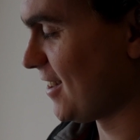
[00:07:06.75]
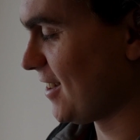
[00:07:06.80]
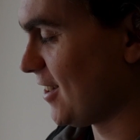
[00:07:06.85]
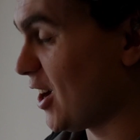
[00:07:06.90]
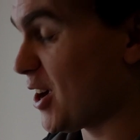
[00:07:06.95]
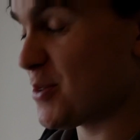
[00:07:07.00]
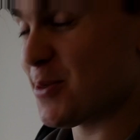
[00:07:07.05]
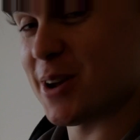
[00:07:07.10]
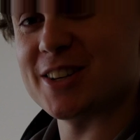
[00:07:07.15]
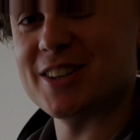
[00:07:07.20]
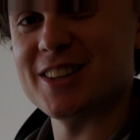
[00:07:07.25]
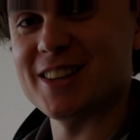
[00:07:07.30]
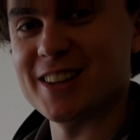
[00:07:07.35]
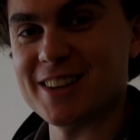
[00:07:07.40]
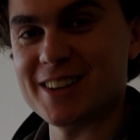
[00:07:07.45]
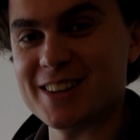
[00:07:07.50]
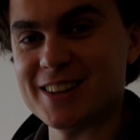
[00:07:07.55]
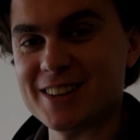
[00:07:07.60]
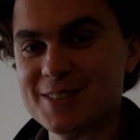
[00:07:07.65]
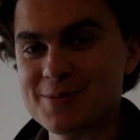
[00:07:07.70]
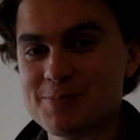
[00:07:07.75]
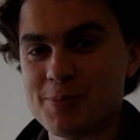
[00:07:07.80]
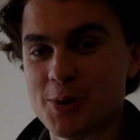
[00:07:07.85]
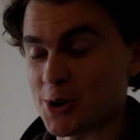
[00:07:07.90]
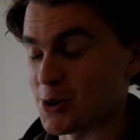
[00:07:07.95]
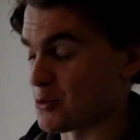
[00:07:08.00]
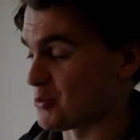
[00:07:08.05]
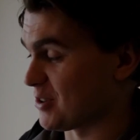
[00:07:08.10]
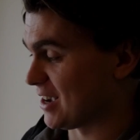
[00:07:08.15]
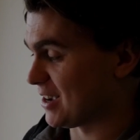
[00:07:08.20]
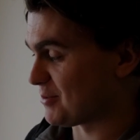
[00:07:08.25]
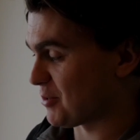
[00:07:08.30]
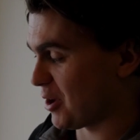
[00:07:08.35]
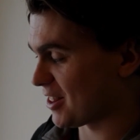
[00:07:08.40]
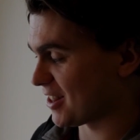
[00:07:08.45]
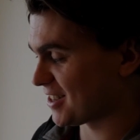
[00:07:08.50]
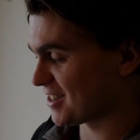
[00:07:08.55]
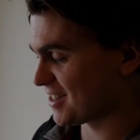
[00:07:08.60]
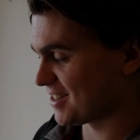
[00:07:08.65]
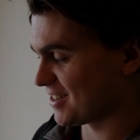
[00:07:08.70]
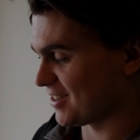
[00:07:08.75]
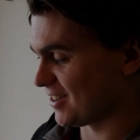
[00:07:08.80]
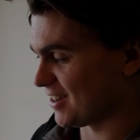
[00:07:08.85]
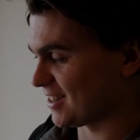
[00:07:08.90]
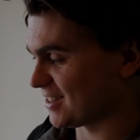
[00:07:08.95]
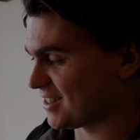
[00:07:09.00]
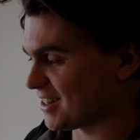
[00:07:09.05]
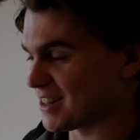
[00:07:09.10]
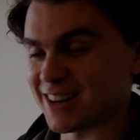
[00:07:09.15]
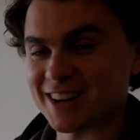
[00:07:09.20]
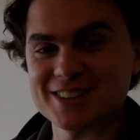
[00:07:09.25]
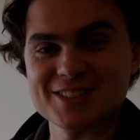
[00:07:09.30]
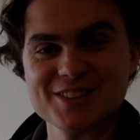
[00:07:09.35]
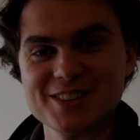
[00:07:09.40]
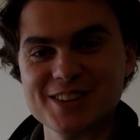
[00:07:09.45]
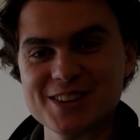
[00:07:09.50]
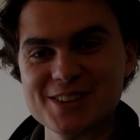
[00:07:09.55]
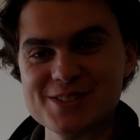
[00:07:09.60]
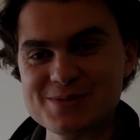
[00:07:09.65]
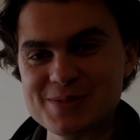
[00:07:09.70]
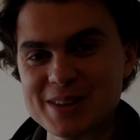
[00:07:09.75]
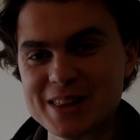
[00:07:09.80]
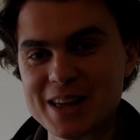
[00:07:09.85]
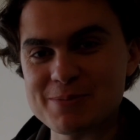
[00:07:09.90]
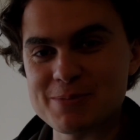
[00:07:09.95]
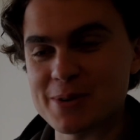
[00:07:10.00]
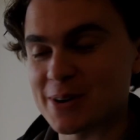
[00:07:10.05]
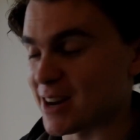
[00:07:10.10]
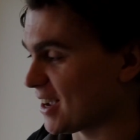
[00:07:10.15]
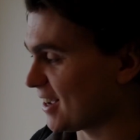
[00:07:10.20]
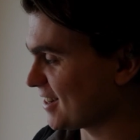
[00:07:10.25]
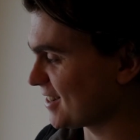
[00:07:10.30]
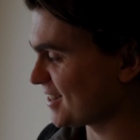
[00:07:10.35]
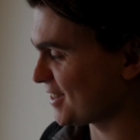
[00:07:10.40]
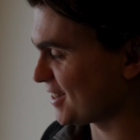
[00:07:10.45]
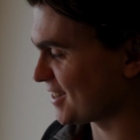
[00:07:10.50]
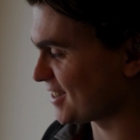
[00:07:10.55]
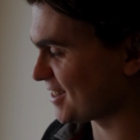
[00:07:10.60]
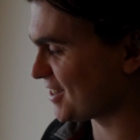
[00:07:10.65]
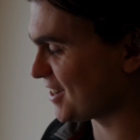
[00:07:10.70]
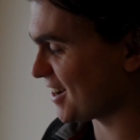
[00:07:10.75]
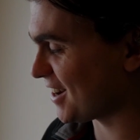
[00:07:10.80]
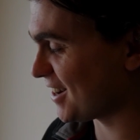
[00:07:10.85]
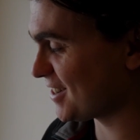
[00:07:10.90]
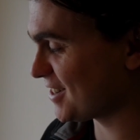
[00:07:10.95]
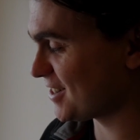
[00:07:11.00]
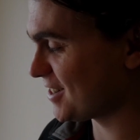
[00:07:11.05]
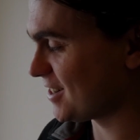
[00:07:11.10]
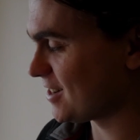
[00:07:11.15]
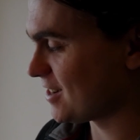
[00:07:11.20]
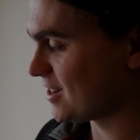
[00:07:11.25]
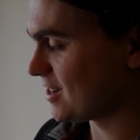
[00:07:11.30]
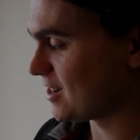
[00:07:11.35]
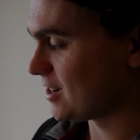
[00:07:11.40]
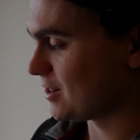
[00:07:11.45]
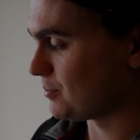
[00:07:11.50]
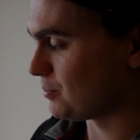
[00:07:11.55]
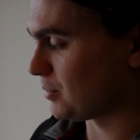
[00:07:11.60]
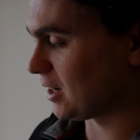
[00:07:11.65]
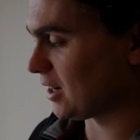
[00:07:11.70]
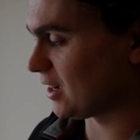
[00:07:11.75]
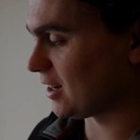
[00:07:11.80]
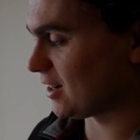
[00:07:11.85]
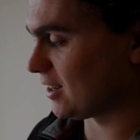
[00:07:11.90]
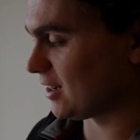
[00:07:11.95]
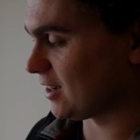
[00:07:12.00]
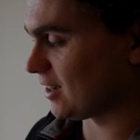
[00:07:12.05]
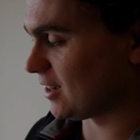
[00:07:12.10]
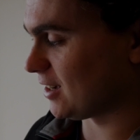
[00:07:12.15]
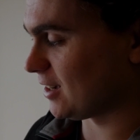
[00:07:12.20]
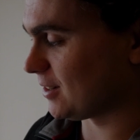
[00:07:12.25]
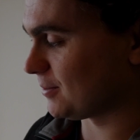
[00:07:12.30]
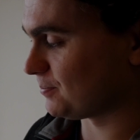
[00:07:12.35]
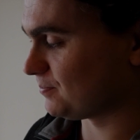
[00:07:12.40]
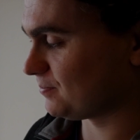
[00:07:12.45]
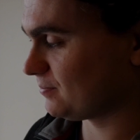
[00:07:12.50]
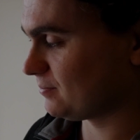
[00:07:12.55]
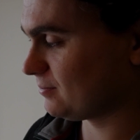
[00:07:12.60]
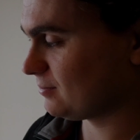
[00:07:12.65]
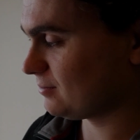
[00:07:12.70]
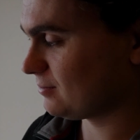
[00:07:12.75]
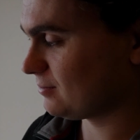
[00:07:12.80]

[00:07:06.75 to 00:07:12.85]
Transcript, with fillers: I'm actually blown away by this. So I didn't actually think it would be that pronounced as a change, but um,